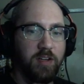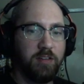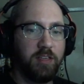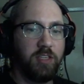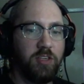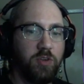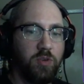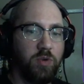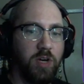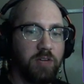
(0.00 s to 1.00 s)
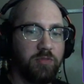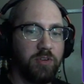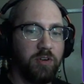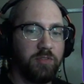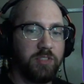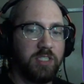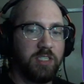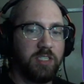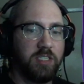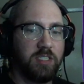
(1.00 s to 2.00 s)
Can you hover over the
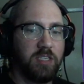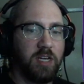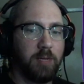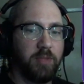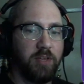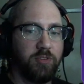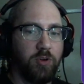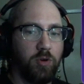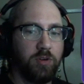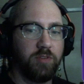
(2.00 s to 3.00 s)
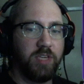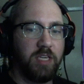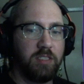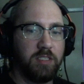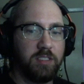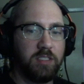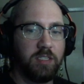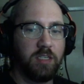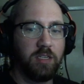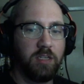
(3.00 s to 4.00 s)
city in the top left corner of England?
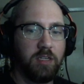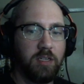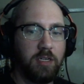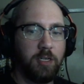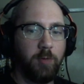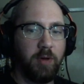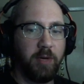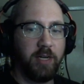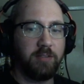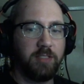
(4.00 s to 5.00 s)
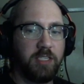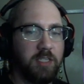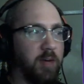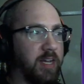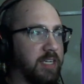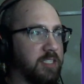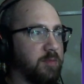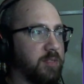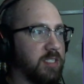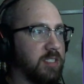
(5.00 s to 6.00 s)
No way my own city might actually
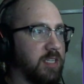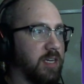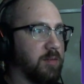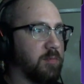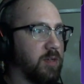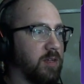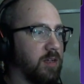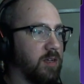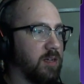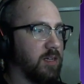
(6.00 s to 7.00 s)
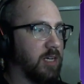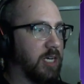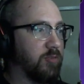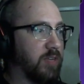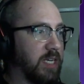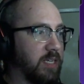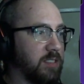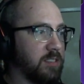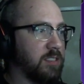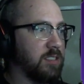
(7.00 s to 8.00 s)
be in this game. Of
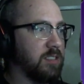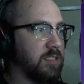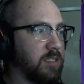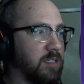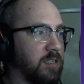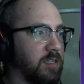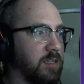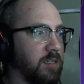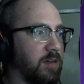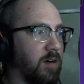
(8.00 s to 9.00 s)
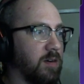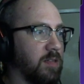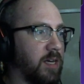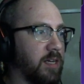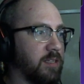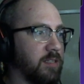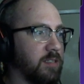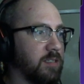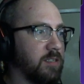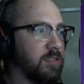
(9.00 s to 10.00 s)
England? Carlisle,
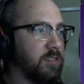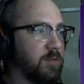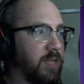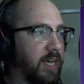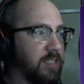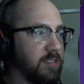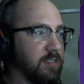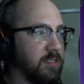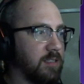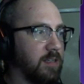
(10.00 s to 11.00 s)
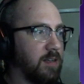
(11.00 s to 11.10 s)
Newcastle.